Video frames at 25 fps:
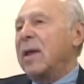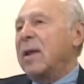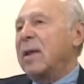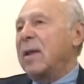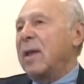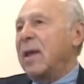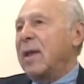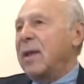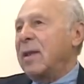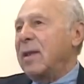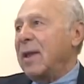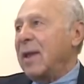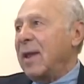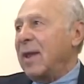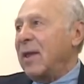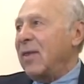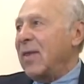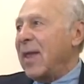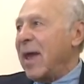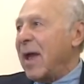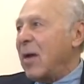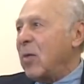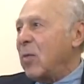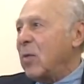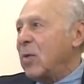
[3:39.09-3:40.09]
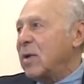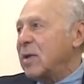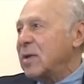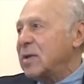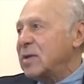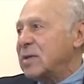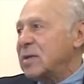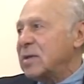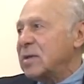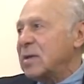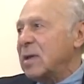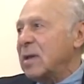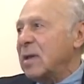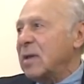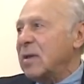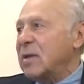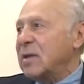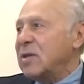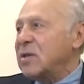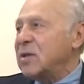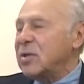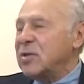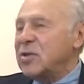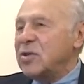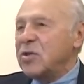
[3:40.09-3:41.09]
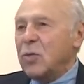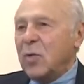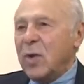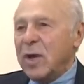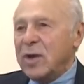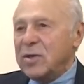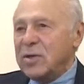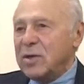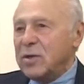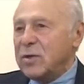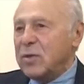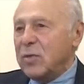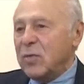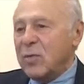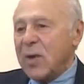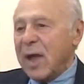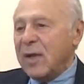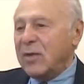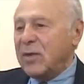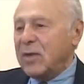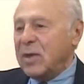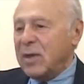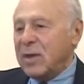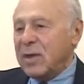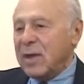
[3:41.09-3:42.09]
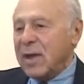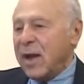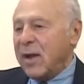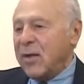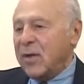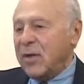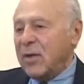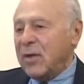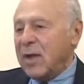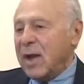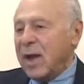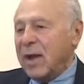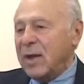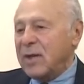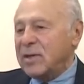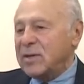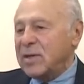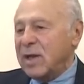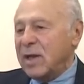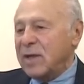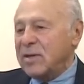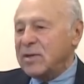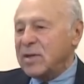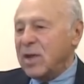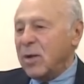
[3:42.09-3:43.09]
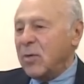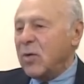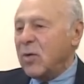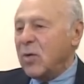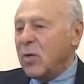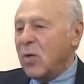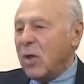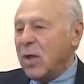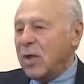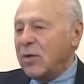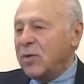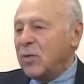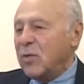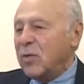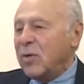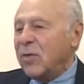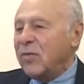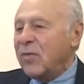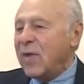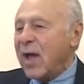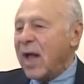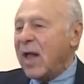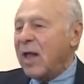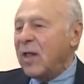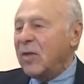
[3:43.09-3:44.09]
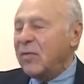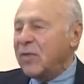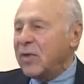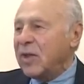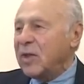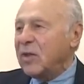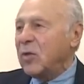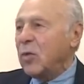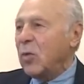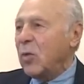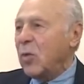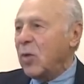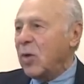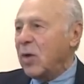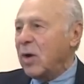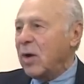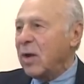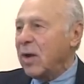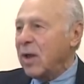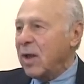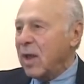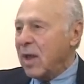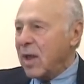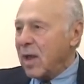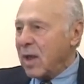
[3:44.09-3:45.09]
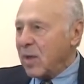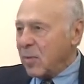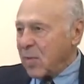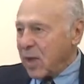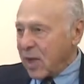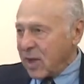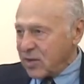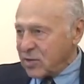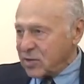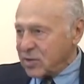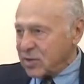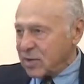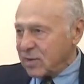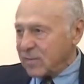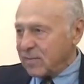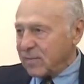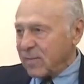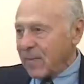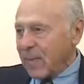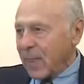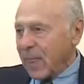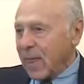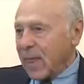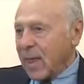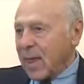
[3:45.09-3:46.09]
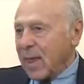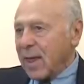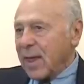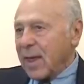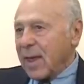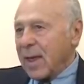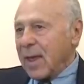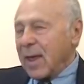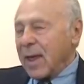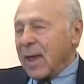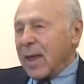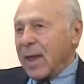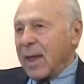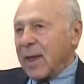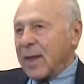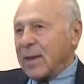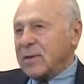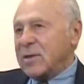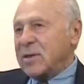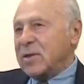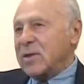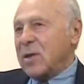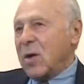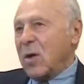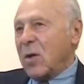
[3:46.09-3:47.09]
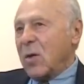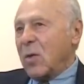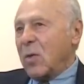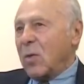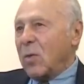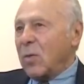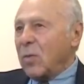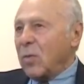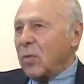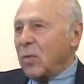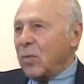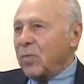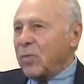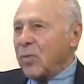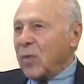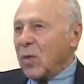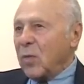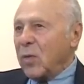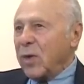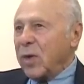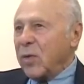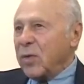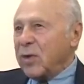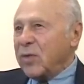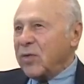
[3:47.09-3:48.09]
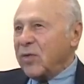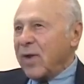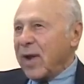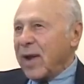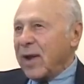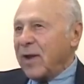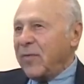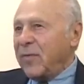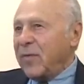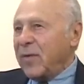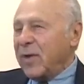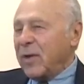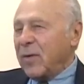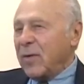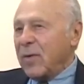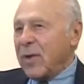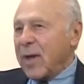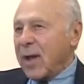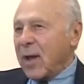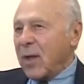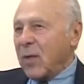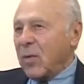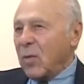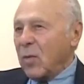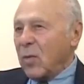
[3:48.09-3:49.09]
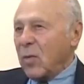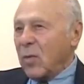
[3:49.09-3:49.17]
And that was the situation throughout the entire United States. They were called the revolving door patient. And so we were trying to figure out